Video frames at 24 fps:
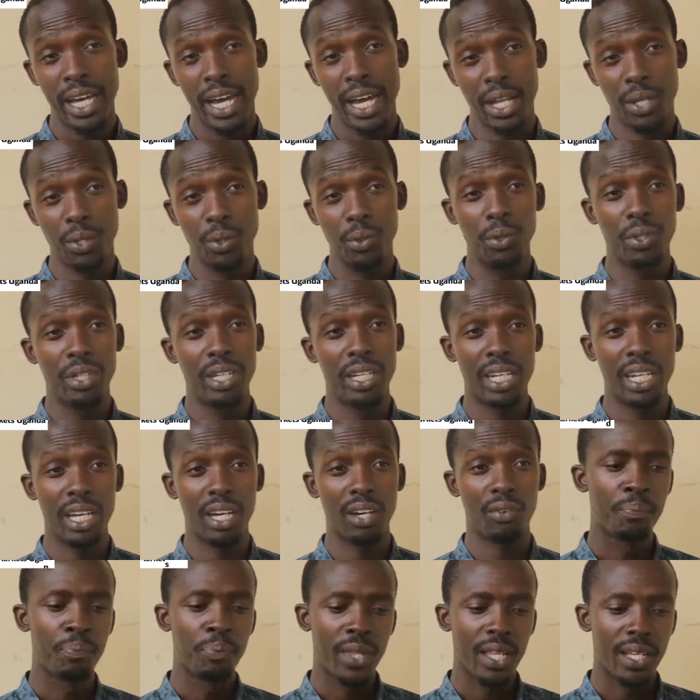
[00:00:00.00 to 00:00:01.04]
and good
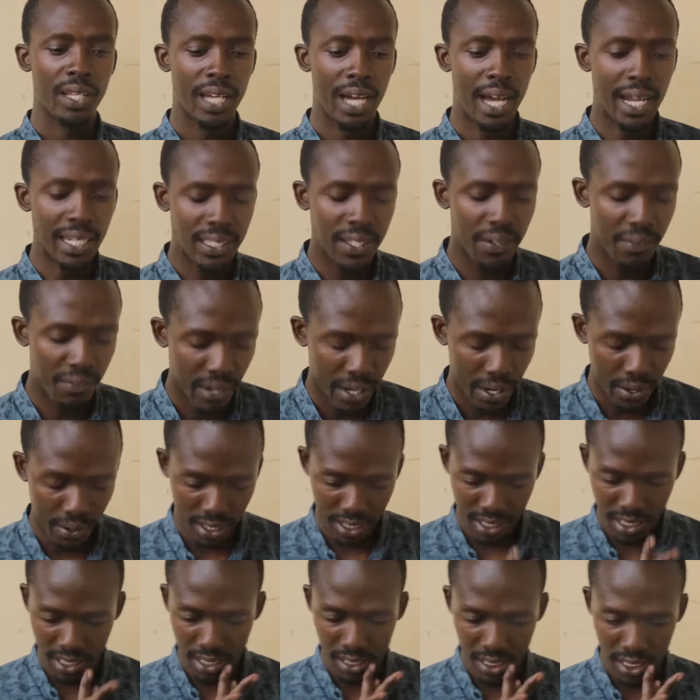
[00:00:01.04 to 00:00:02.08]
enough.
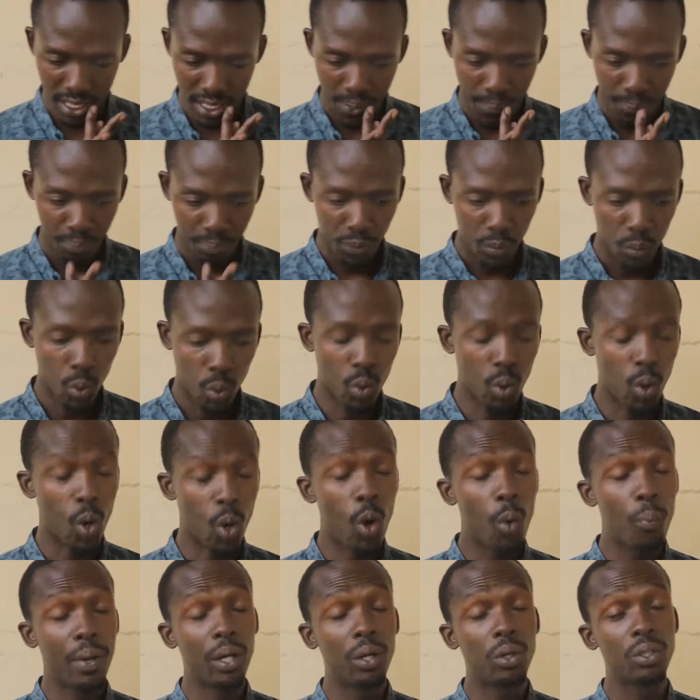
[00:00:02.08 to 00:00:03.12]
Antiviruses will
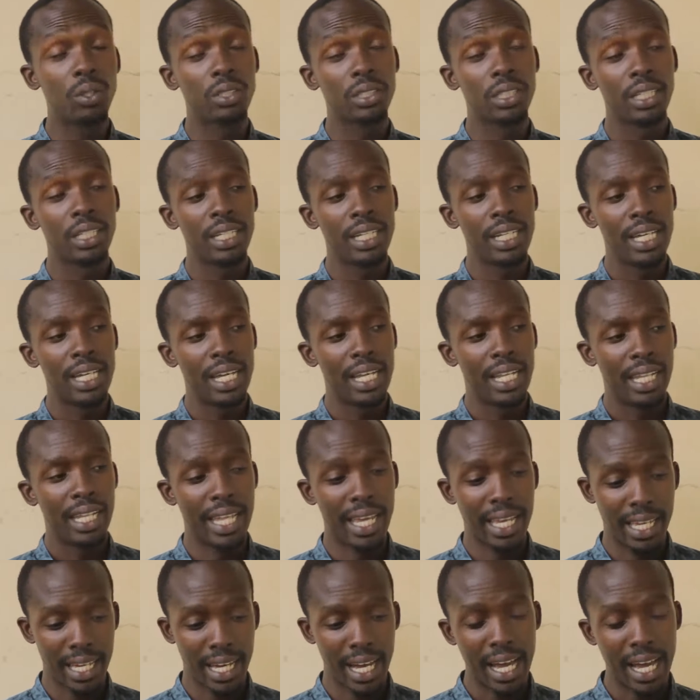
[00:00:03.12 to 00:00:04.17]
help out
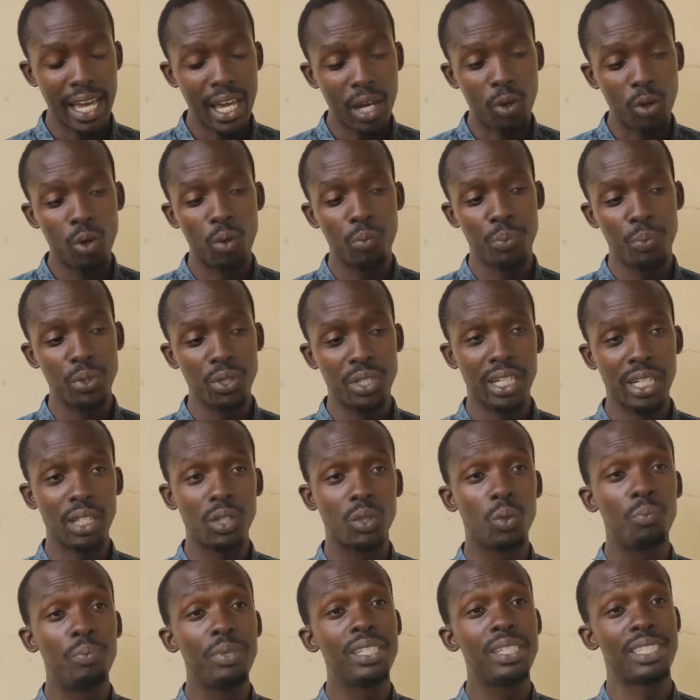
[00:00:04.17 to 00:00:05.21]
a computer
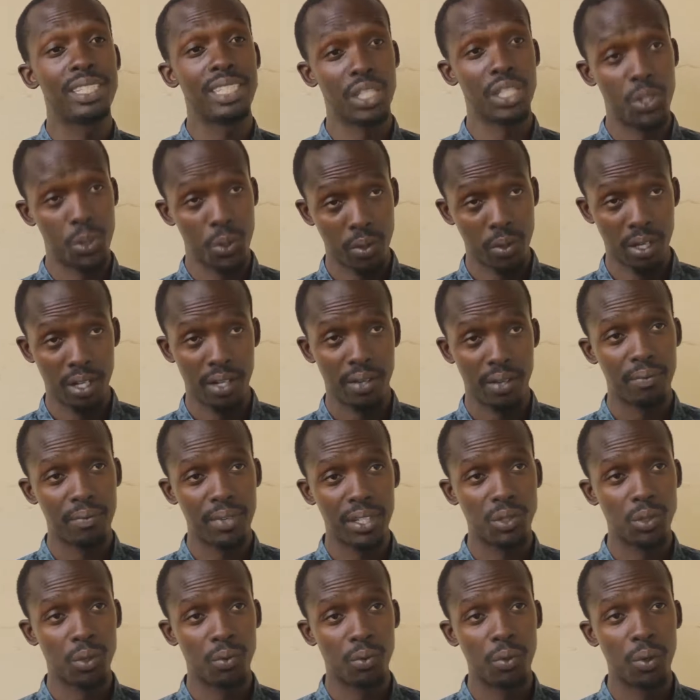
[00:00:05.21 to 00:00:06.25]
to be secure.
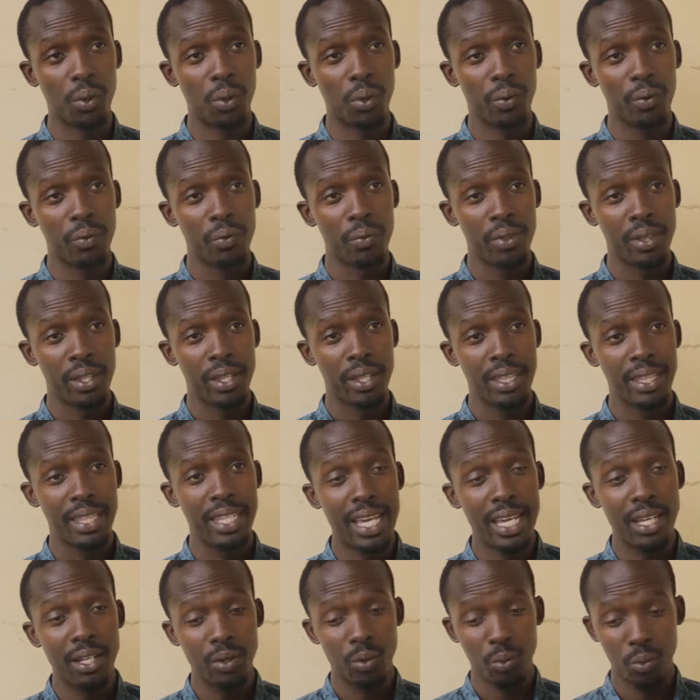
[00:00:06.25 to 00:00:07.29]
First of all,
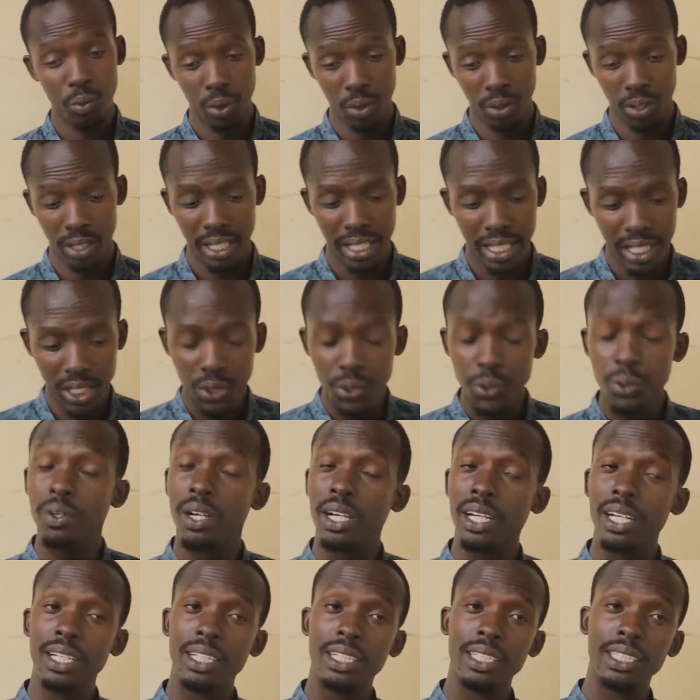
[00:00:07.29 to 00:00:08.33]
they will
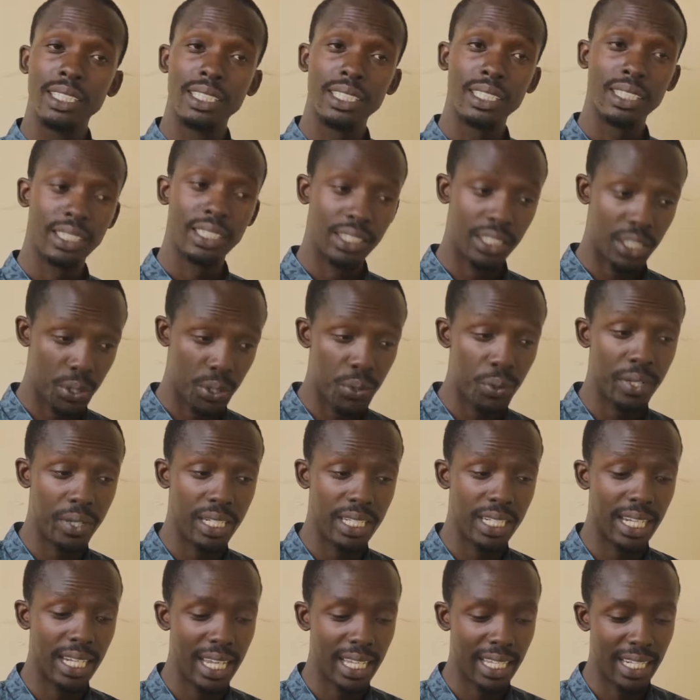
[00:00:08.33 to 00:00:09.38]
ensure
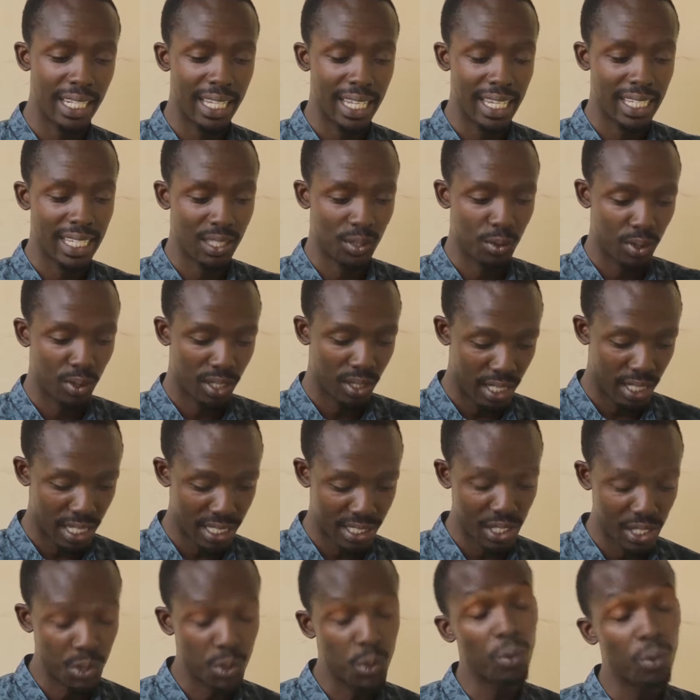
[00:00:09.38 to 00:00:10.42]
security, a
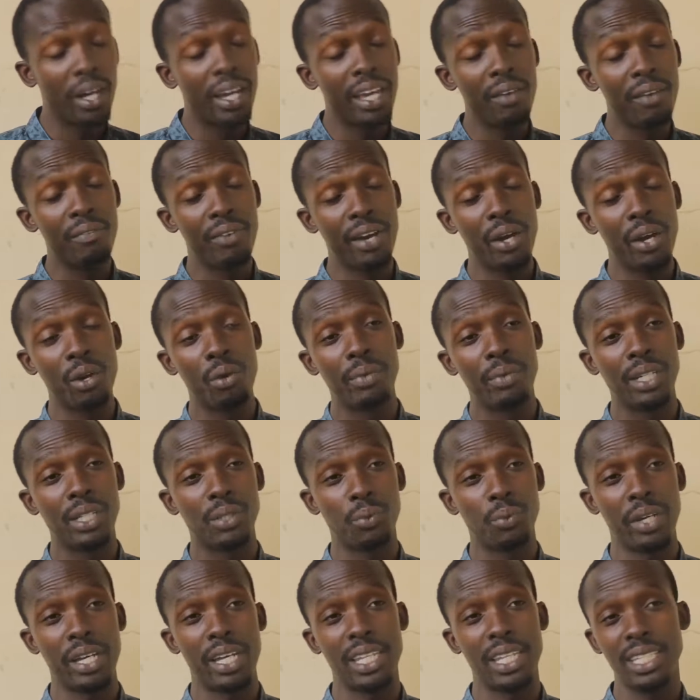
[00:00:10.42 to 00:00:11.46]
secure
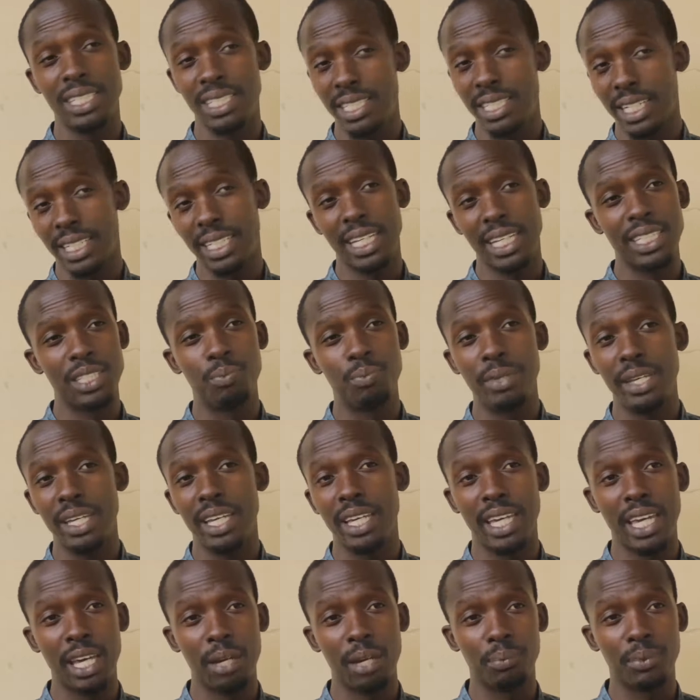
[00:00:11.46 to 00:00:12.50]
environment where this data is
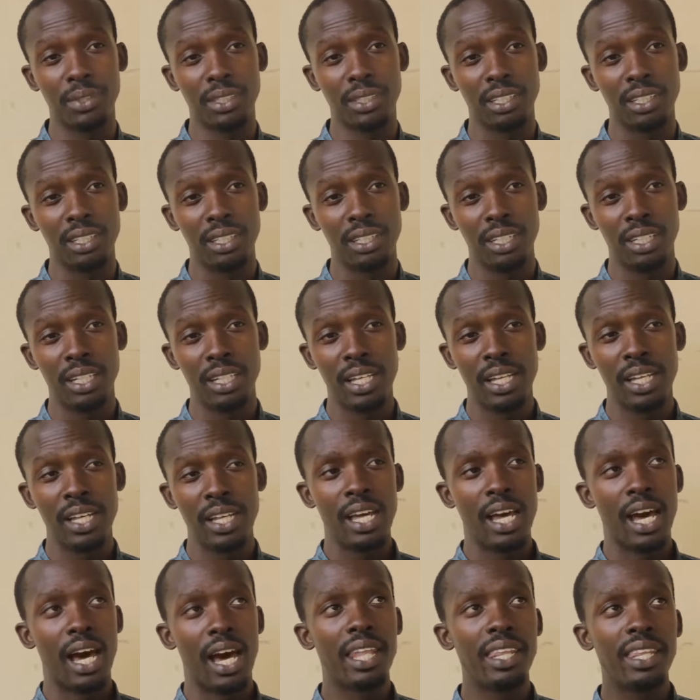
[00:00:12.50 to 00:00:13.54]
being kept.
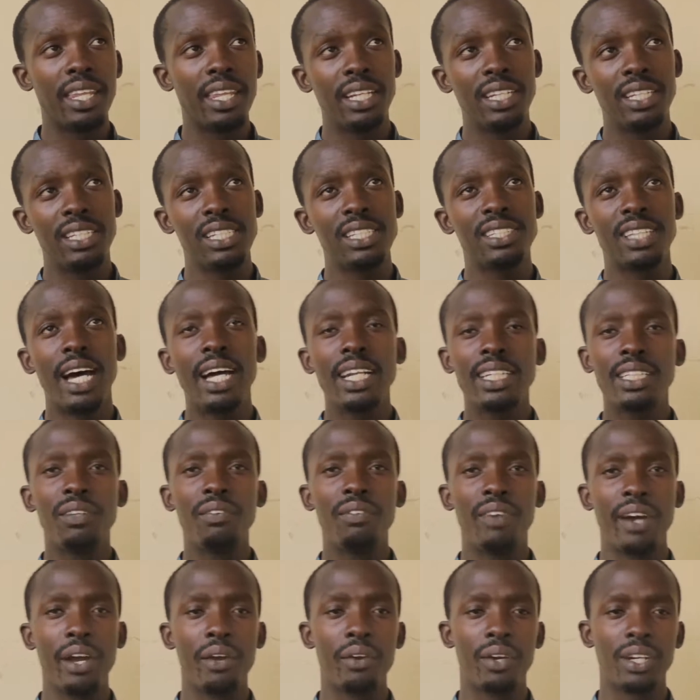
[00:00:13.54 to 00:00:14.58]
And then these
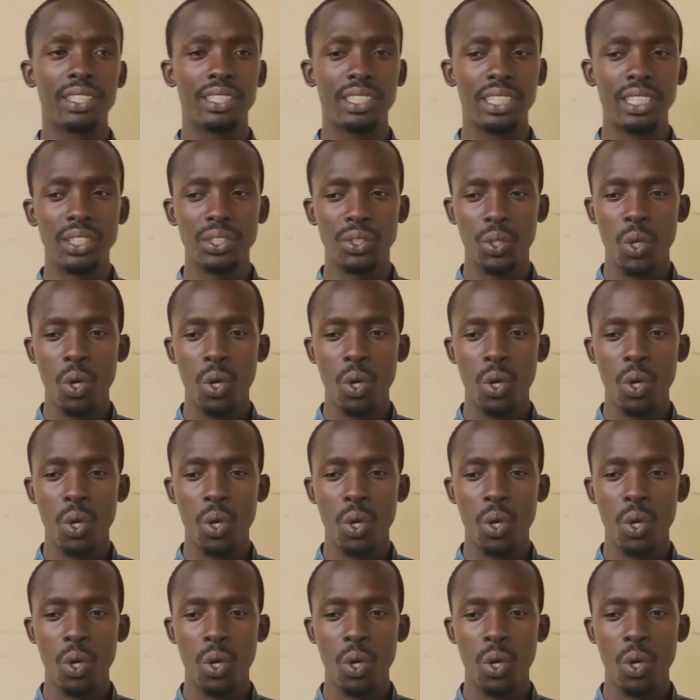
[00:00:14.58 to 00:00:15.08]
antiviruses